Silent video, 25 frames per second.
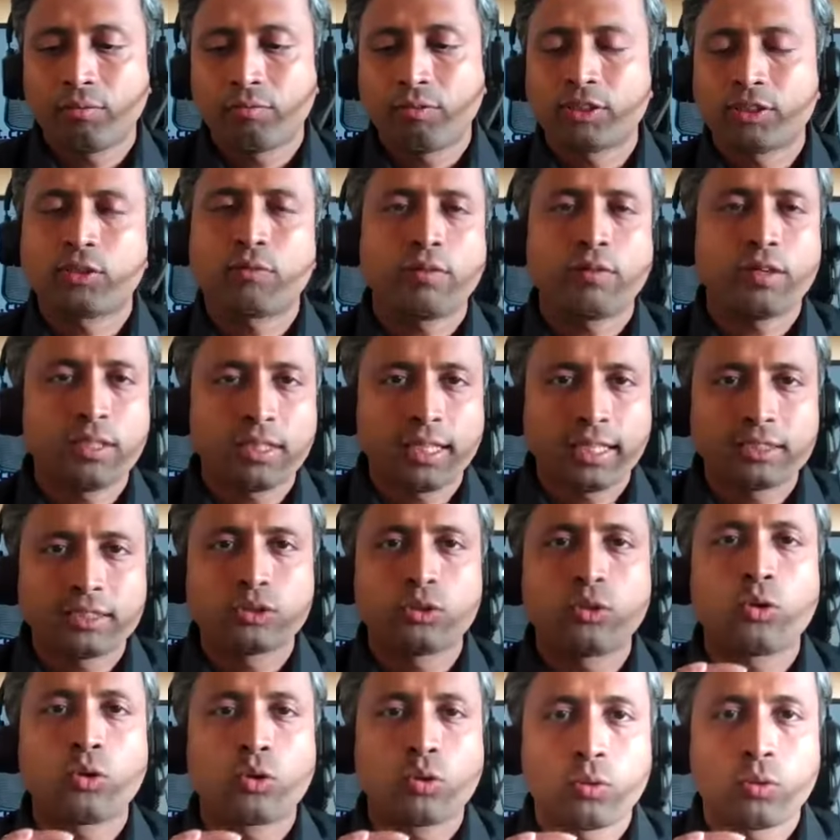First of all, there
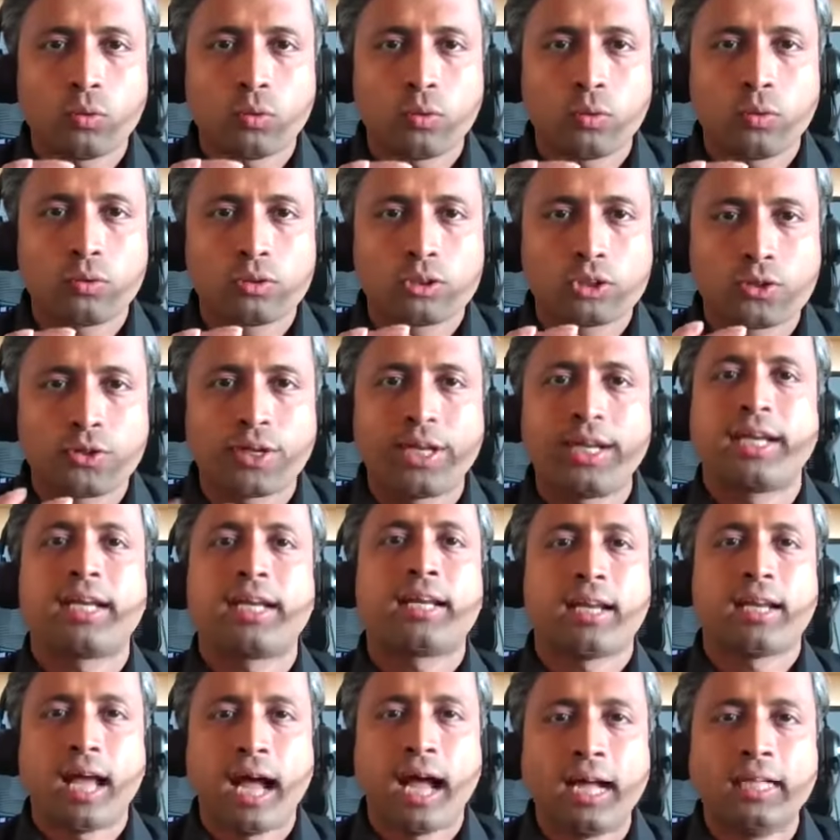is no
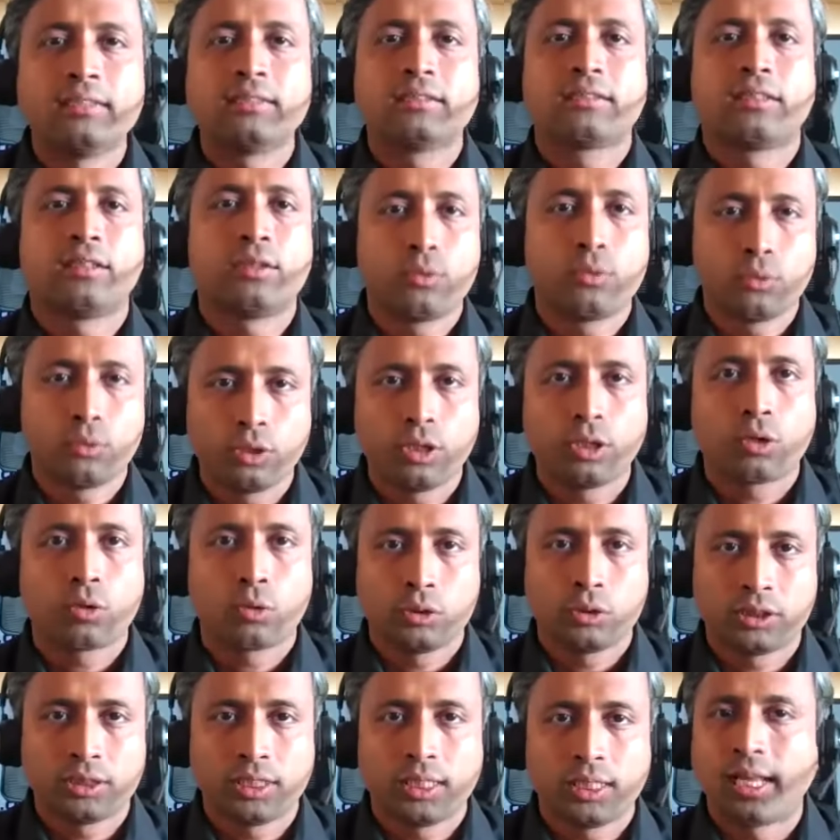straight answer to your
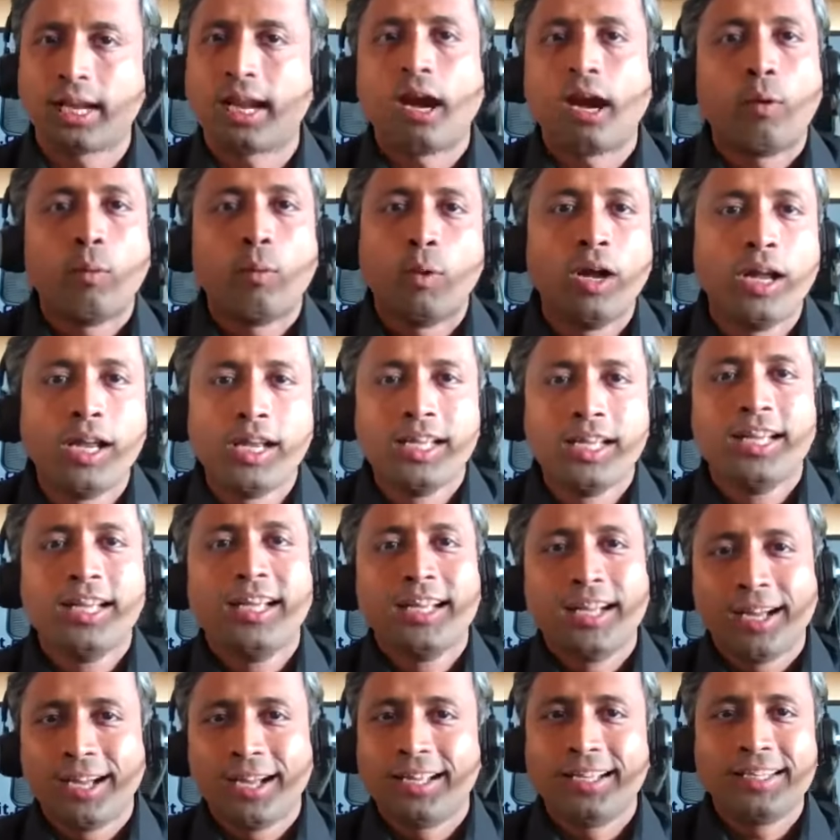question. Like how
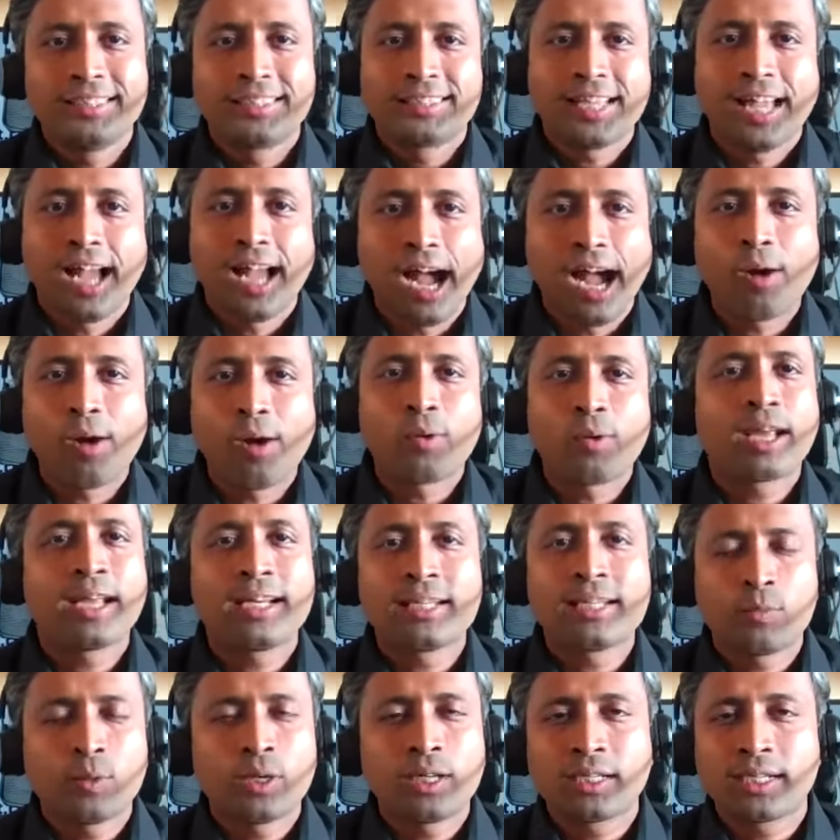it's how
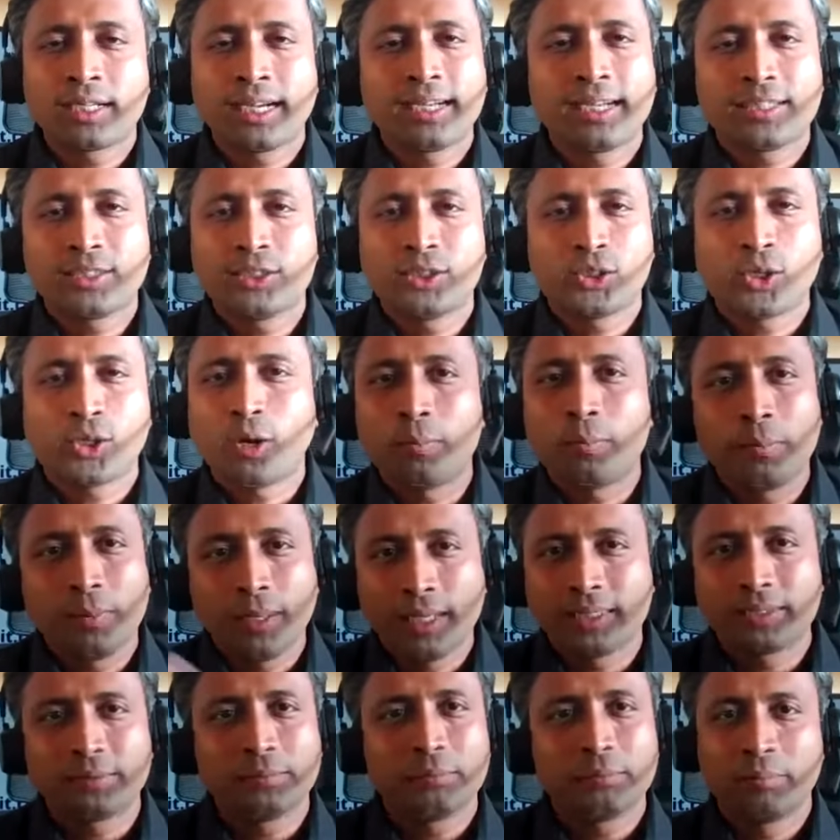can one get a job
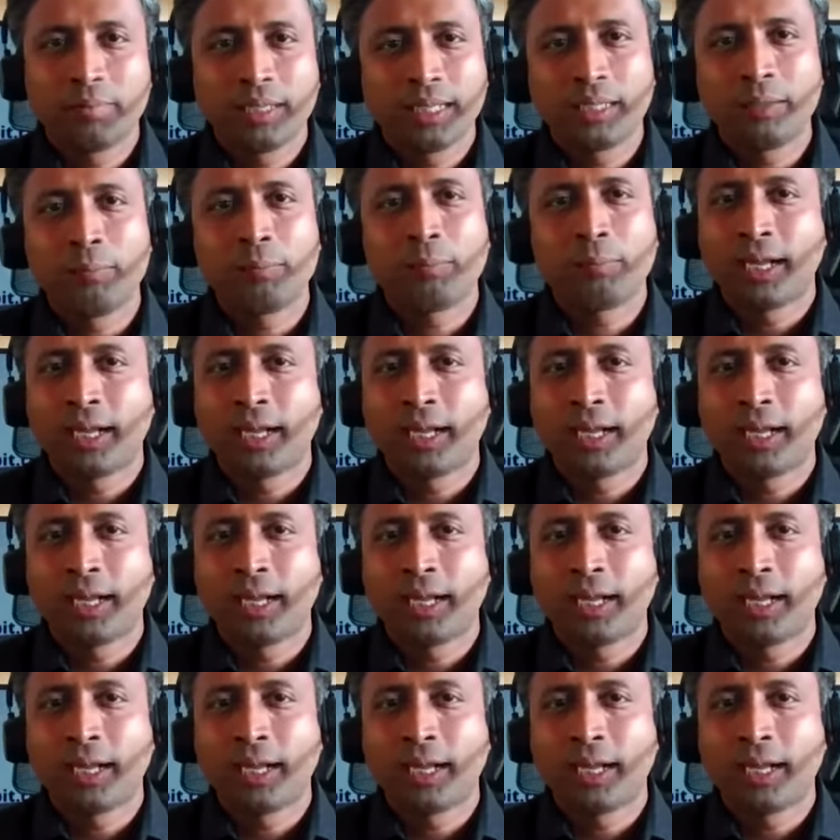has many